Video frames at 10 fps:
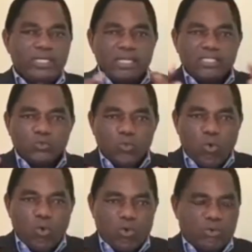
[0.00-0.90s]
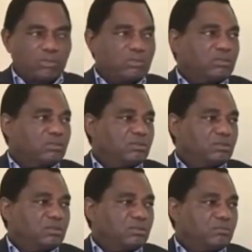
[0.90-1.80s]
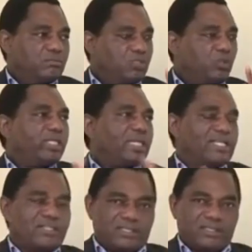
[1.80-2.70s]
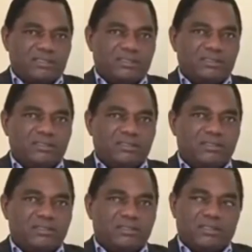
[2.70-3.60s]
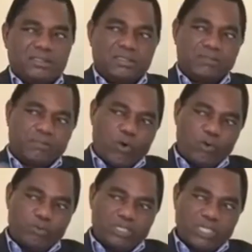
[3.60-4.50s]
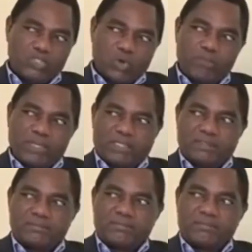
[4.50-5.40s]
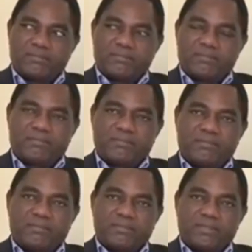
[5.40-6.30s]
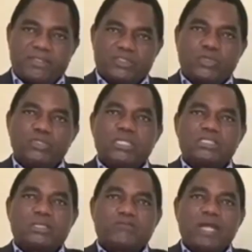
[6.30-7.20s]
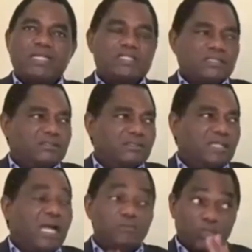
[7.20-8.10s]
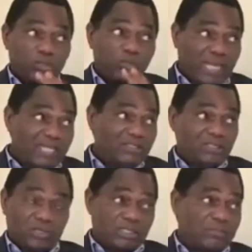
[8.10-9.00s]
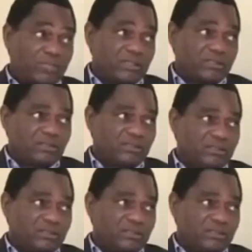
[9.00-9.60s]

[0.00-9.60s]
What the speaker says: When there's war between countries, bombs are dropping, soldiers are fighting. I'm talking of countries, not Zambia.